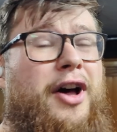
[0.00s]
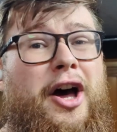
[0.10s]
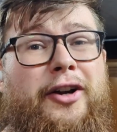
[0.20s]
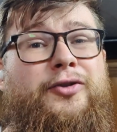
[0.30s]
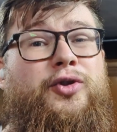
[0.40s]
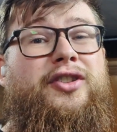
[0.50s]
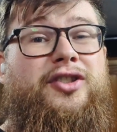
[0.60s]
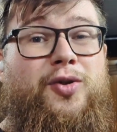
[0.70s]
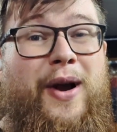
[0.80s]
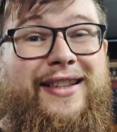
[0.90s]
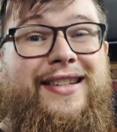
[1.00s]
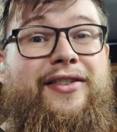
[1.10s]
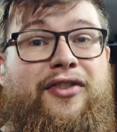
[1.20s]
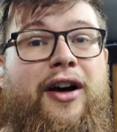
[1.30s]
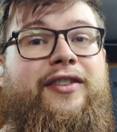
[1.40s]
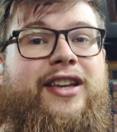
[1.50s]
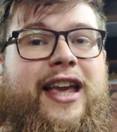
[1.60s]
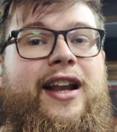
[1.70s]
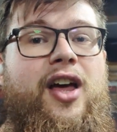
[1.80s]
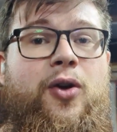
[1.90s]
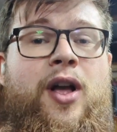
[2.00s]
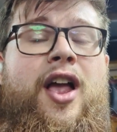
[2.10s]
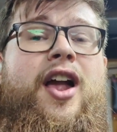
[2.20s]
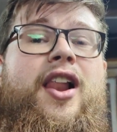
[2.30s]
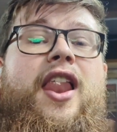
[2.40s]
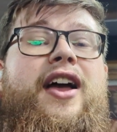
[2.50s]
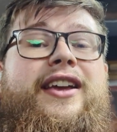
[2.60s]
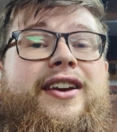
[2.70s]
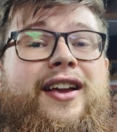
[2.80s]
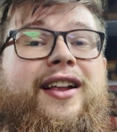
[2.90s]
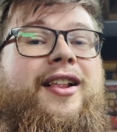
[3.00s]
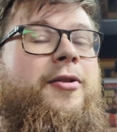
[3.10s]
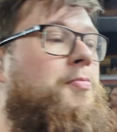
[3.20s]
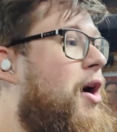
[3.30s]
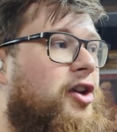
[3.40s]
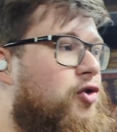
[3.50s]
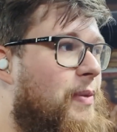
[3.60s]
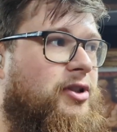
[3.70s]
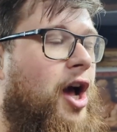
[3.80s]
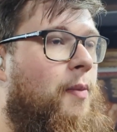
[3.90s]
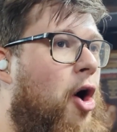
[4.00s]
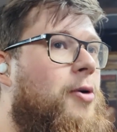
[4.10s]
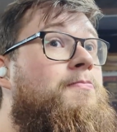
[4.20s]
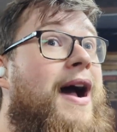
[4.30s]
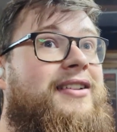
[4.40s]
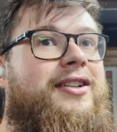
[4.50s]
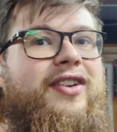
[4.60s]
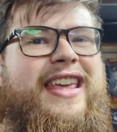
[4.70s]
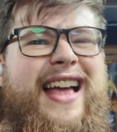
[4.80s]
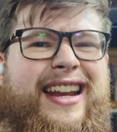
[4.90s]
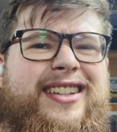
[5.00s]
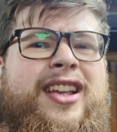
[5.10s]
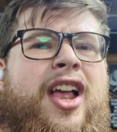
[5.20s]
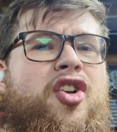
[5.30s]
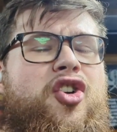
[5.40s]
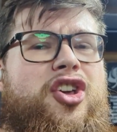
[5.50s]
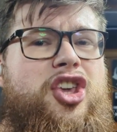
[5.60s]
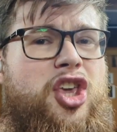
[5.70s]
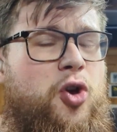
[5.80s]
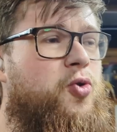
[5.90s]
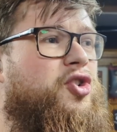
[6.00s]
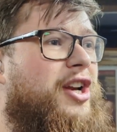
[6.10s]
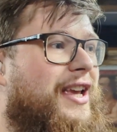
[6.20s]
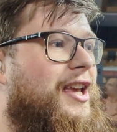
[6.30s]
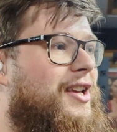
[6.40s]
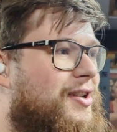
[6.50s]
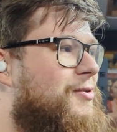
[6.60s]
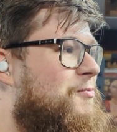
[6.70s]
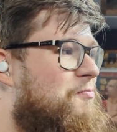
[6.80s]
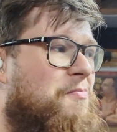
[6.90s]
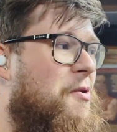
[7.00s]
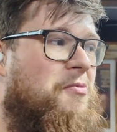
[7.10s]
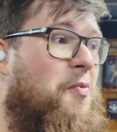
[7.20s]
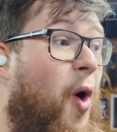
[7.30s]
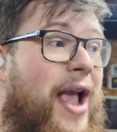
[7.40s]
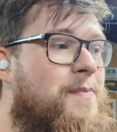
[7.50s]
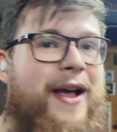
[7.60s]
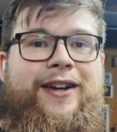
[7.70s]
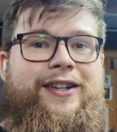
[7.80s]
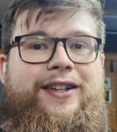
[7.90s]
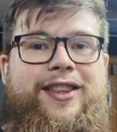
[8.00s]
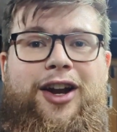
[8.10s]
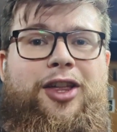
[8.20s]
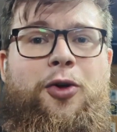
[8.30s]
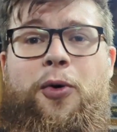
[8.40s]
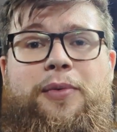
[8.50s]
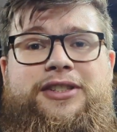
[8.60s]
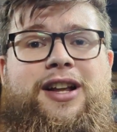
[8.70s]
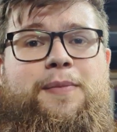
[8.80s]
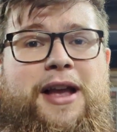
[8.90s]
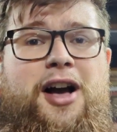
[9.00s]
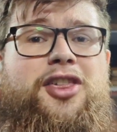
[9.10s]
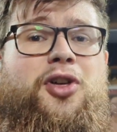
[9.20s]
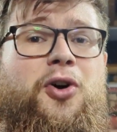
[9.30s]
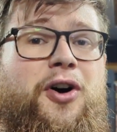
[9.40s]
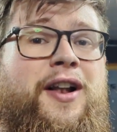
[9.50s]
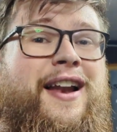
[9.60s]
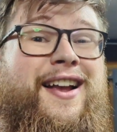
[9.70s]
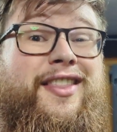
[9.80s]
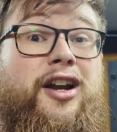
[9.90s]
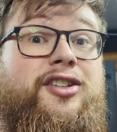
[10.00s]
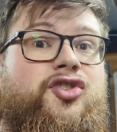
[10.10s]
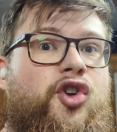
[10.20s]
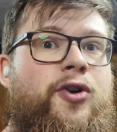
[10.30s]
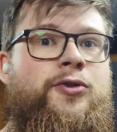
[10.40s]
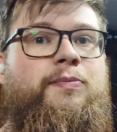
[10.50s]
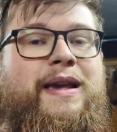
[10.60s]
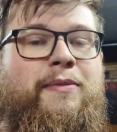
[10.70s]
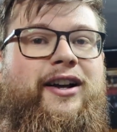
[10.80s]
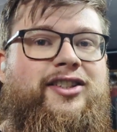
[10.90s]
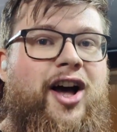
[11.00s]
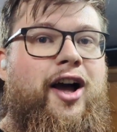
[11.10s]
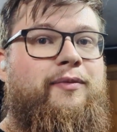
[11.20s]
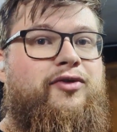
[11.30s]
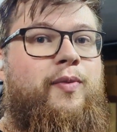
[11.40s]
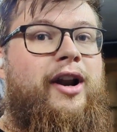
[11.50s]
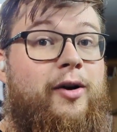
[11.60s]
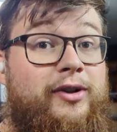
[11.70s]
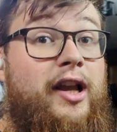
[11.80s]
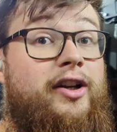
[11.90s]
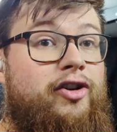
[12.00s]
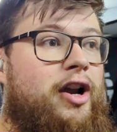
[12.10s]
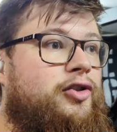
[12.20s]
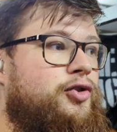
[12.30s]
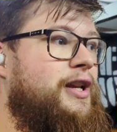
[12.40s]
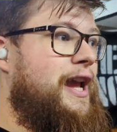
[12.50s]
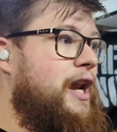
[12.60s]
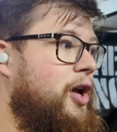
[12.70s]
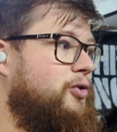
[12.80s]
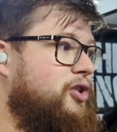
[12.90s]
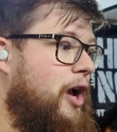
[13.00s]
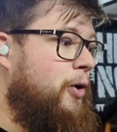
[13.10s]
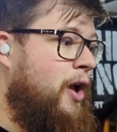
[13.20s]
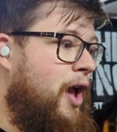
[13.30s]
125 kilo. Like, my grips come on massively. That is hugely, way better than I thought it was going to be. I thought that I'd struggle to beat my time from when I was under 100 kilos. So